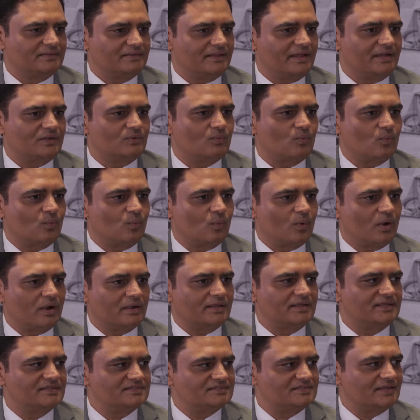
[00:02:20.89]
that
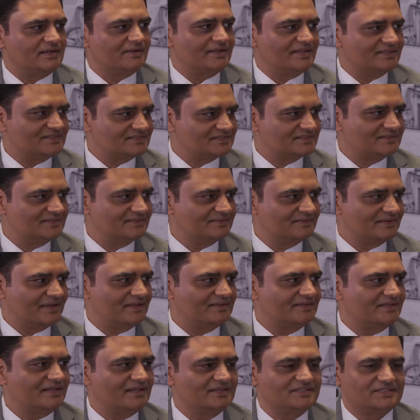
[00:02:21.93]
what is the risk
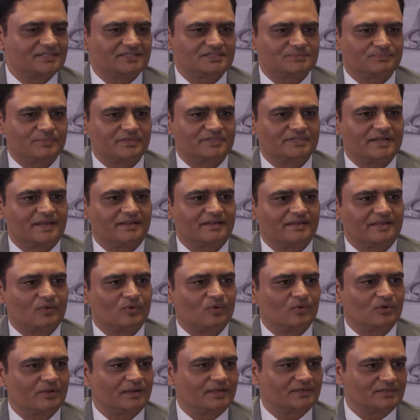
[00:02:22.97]
and they're just presenting
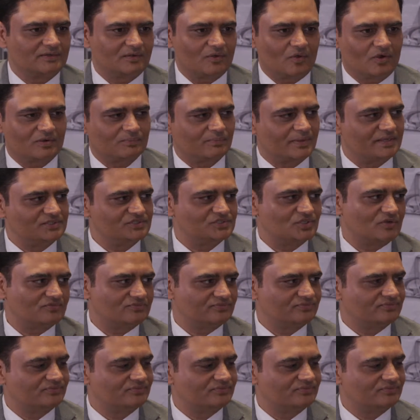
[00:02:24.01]
whole lot, lot bunch of